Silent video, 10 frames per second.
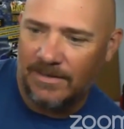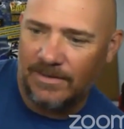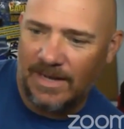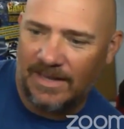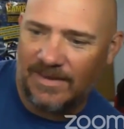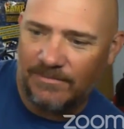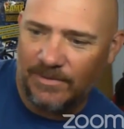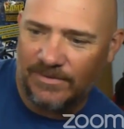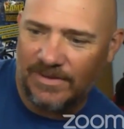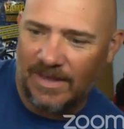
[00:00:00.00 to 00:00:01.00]
You guys have
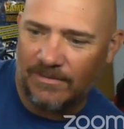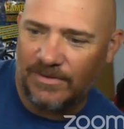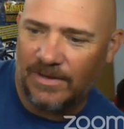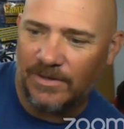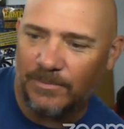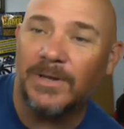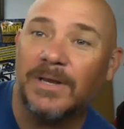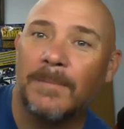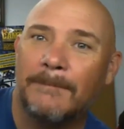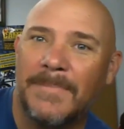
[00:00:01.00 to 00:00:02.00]
yourselves a good one.
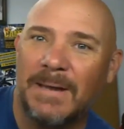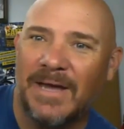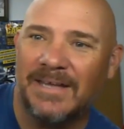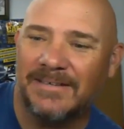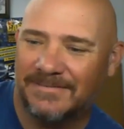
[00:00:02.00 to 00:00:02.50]
Bye-bye.